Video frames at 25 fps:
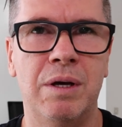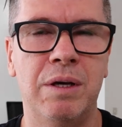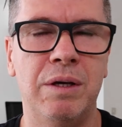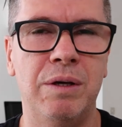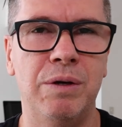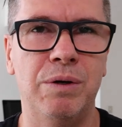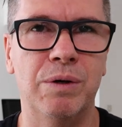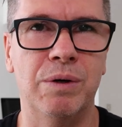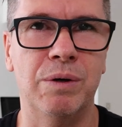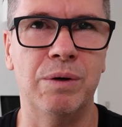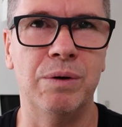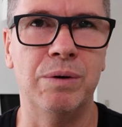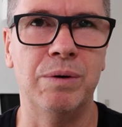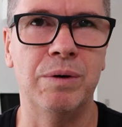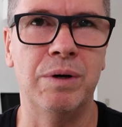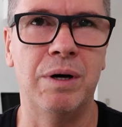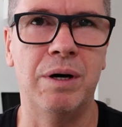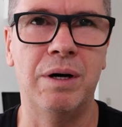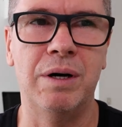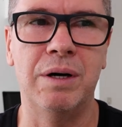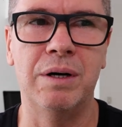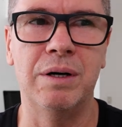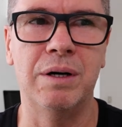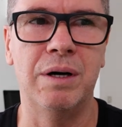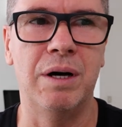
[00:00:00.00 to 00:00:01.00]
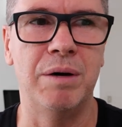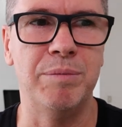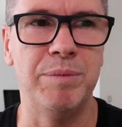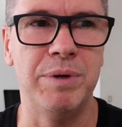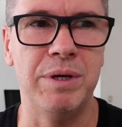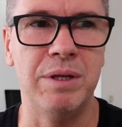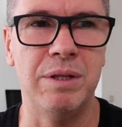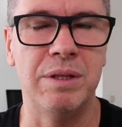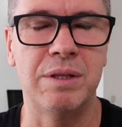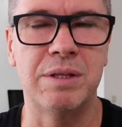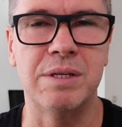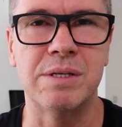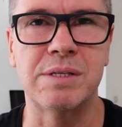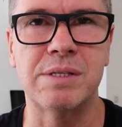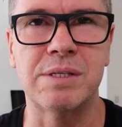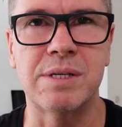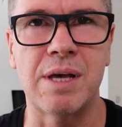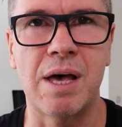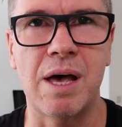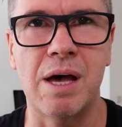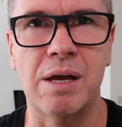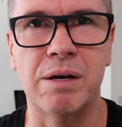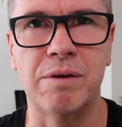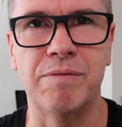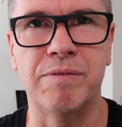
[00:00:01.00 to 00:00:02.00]
You know, I mean, the
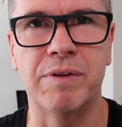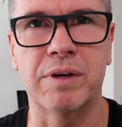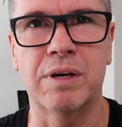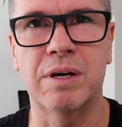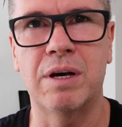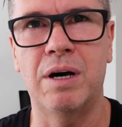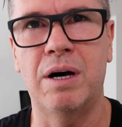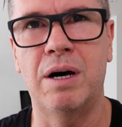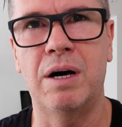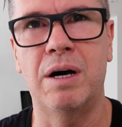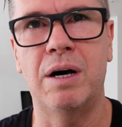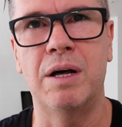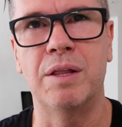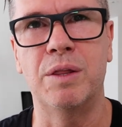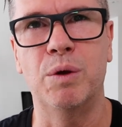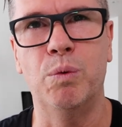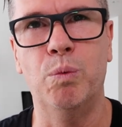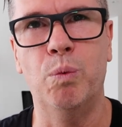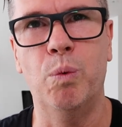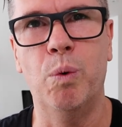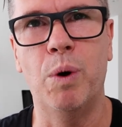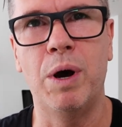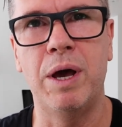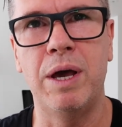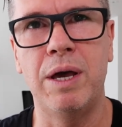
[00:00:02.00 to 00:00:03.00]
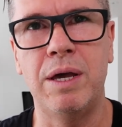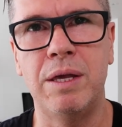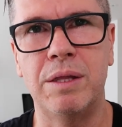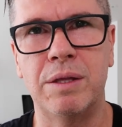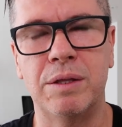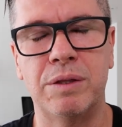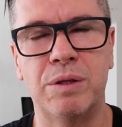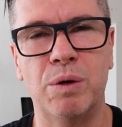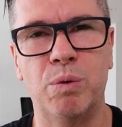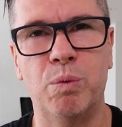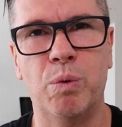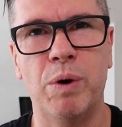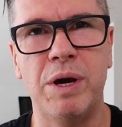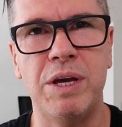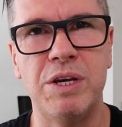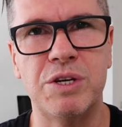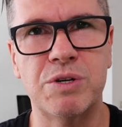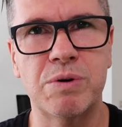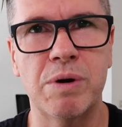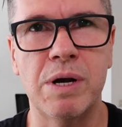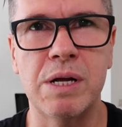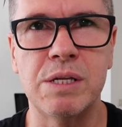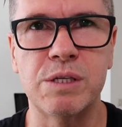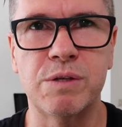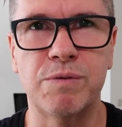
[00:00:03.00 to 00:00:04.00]
sound of the car, the way that the weight
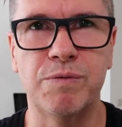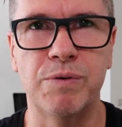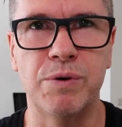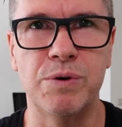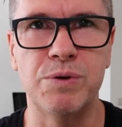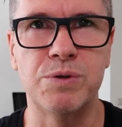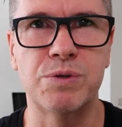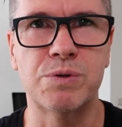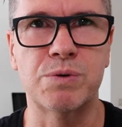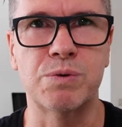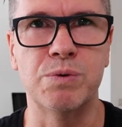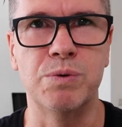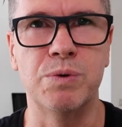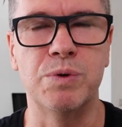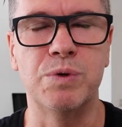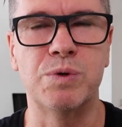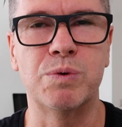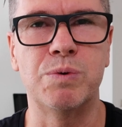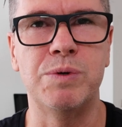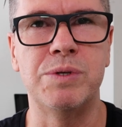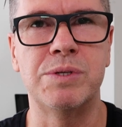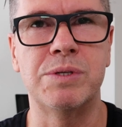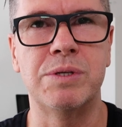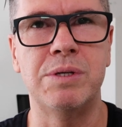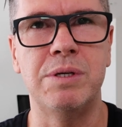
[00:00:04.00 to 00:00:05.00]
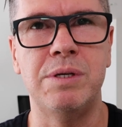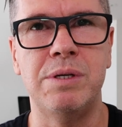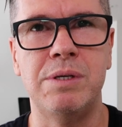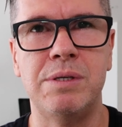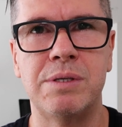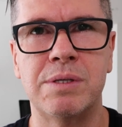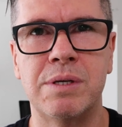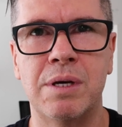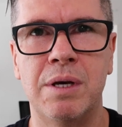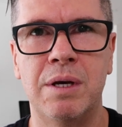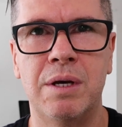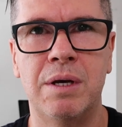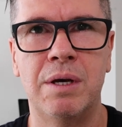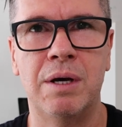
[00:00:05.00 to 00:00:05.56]
transfers through the twisties,